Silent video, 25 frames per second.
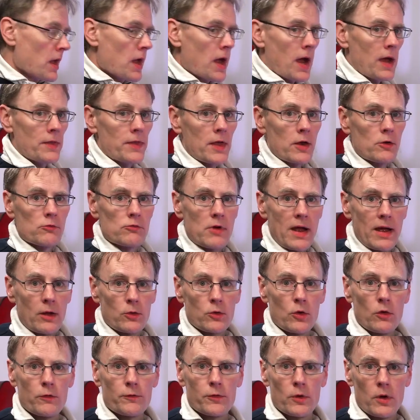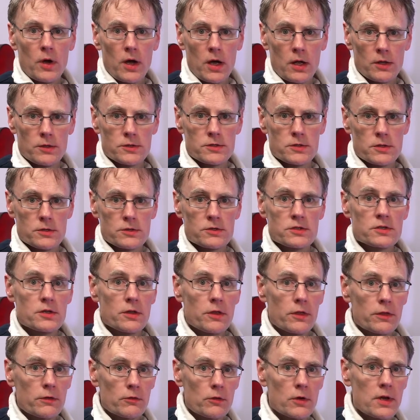and then round off your answers to
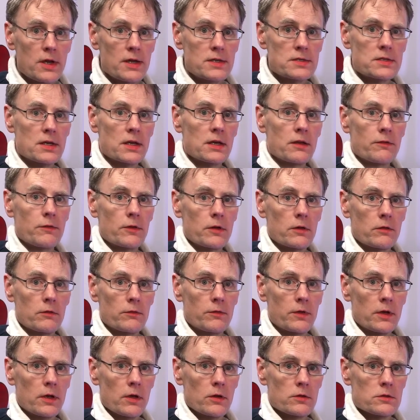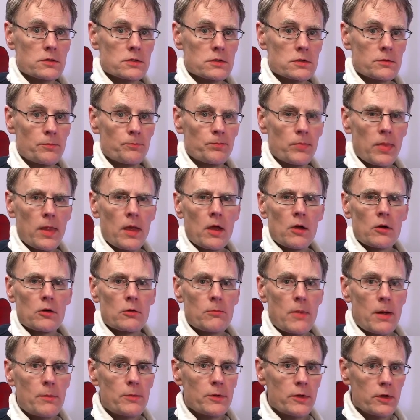3 significant figures.
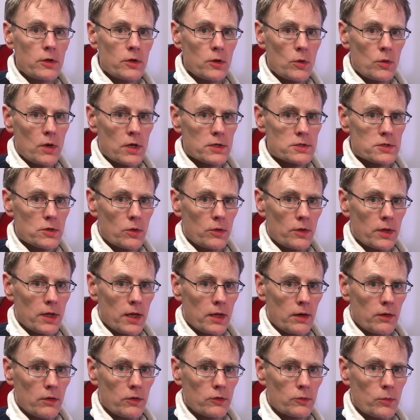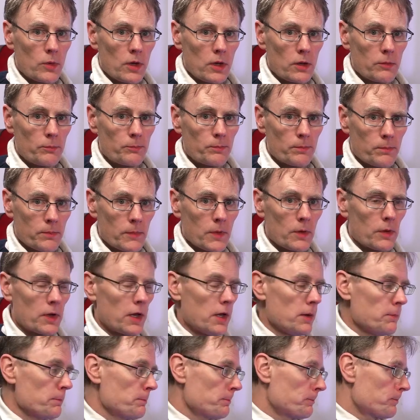Remember the units on the end as well,
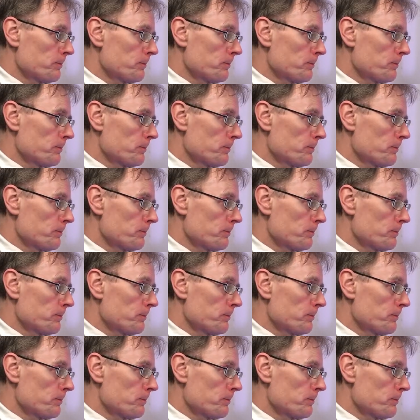okay?